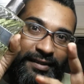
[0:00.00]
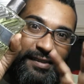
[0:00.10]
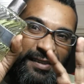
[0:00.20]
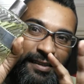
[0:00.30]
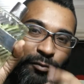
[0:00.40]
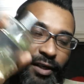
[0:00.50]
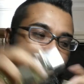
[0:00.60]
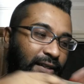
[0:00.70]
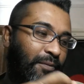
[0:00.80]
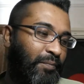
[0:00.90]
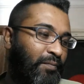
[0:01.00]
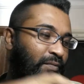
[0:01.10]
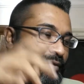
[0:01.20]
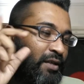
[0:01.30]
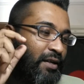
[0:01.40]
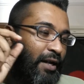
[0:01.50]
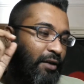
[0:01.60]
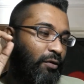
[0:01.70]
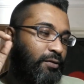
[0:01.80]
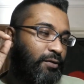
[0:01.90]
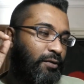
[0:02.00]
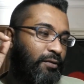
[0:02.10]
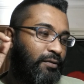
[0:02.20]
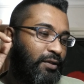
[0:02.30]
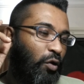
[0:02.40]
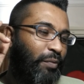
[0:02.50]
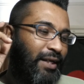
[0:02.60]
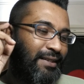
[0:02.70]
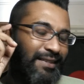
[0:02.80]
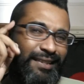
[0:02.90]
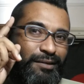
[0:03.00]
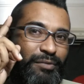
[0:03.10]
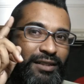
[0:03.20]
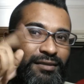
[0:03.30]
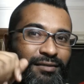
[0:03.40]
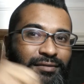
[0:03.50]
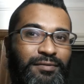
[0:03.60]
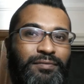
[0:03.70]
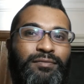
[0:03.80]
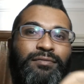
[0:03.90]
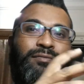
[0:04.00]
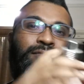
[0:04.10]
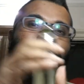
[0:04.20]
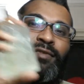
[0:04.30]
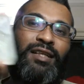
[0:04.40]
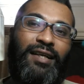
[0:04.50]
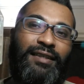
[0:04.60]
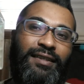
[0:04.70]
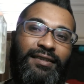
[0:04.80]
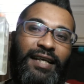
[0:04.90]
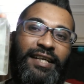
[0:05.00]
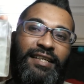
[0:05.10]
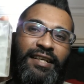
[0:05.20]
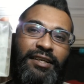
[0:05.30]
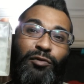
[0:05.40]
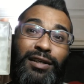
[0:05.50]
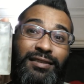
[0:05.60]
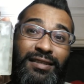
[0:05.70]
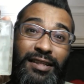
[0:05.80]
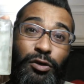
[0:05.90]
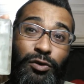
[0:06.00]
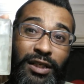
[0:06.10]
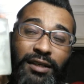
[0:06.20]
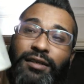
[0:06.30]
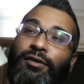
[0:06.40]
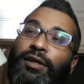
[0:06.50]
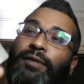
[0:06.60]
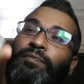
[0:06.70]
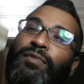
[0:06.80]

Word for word: somewhere there and also the opening is little bit like this 1881 Cerruti okay